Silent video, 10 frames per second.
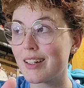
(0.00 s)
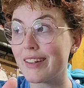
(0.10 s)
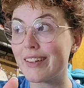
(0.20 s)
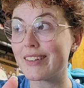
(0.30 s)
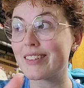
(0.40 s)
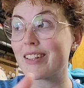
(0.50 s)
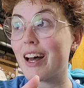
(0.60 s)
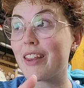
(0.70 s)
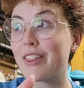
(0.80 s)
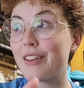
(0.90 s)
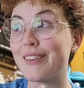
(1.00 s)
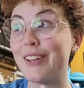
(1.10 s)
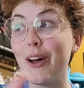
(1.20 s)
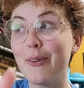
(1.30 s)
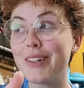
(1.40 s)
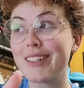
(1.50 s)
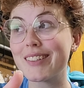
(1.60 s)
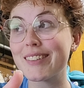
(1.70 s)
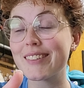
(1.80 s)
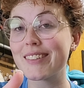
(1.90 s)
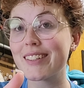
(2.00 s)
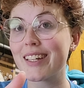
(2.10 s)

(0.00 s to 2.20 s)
it's not the lowest